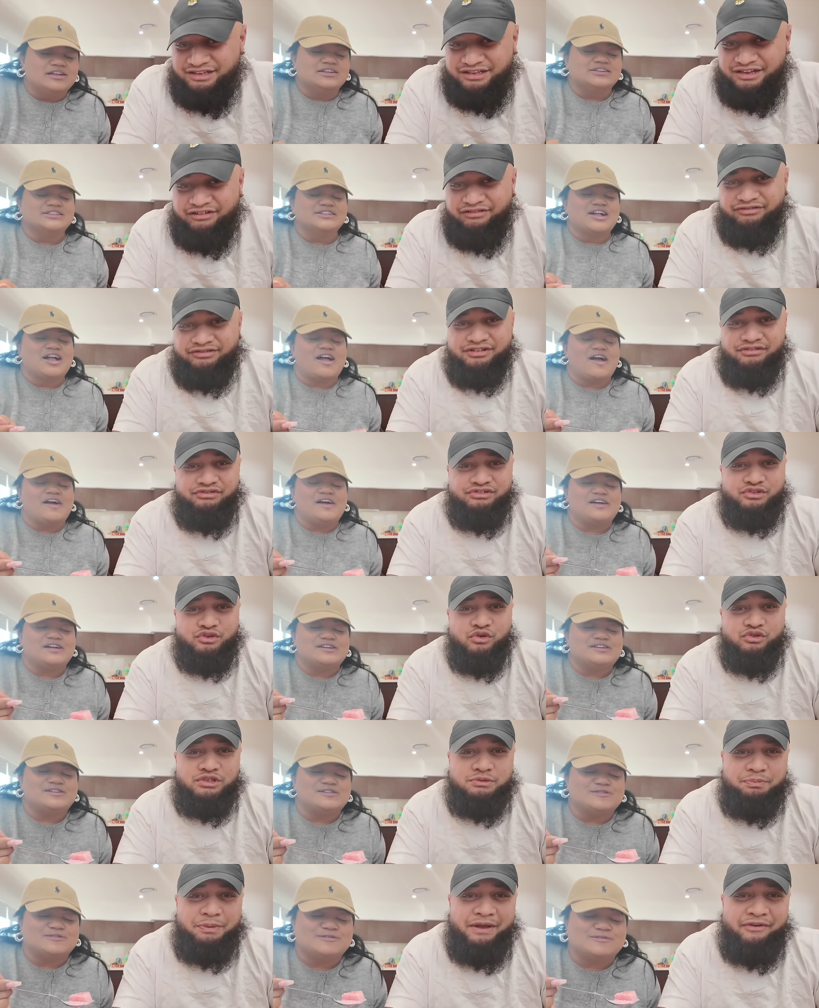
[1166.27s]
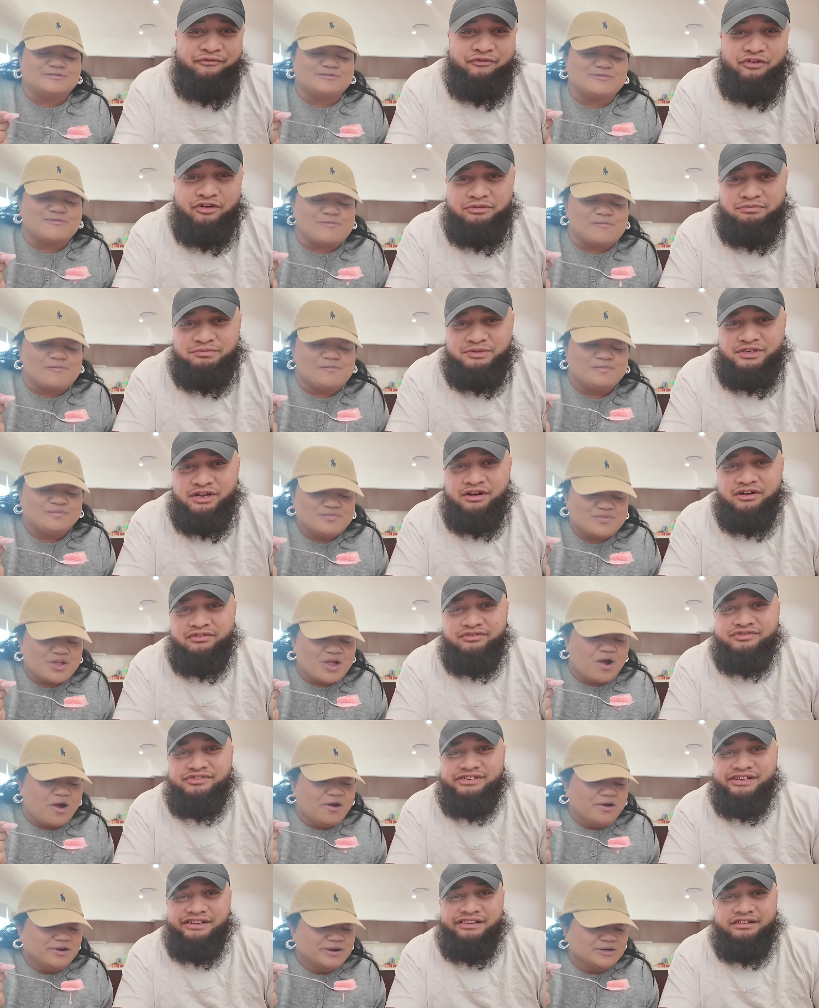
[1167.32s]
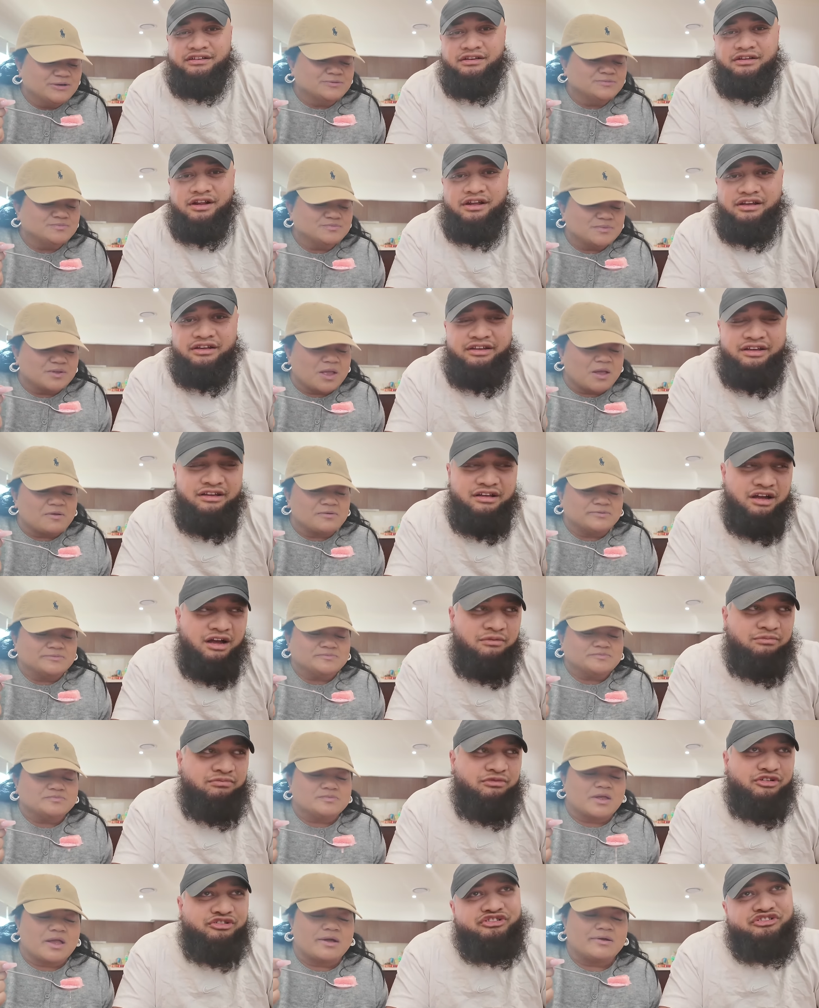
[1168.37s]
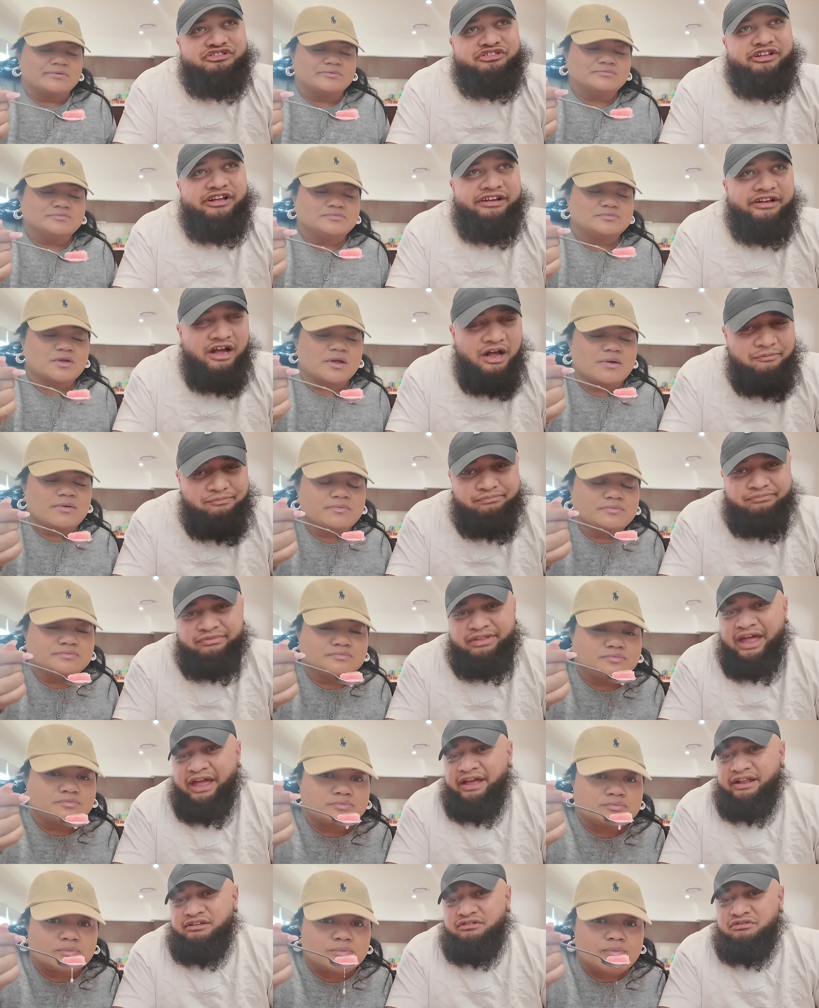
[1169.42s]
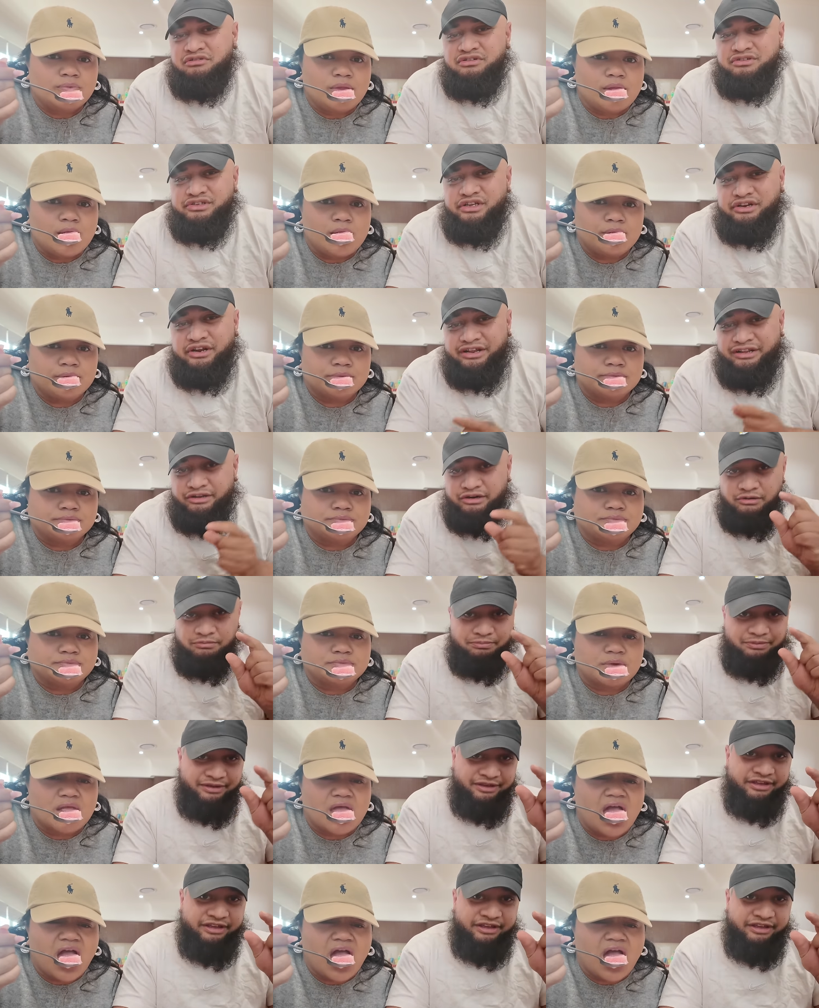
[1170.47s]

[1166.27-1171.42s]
Speaker 1: the, the, results speak for themselves. You know, I'm not just like I'm um, Dan lose any a little bit